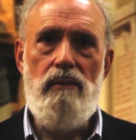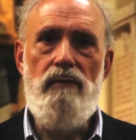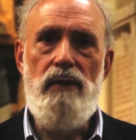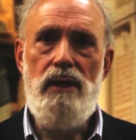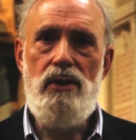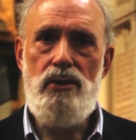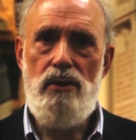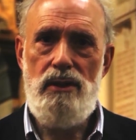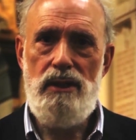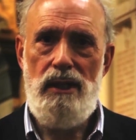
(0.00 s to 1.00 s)
Village
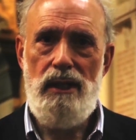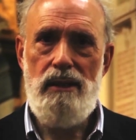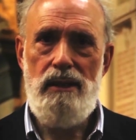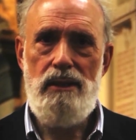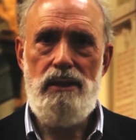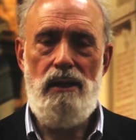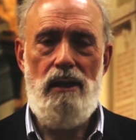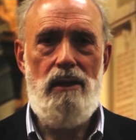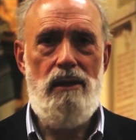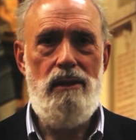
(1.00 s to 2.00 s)
churches like this
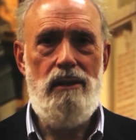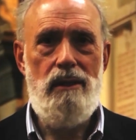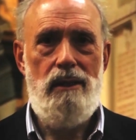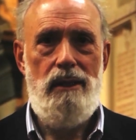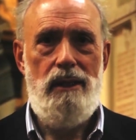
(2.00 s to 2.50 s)
are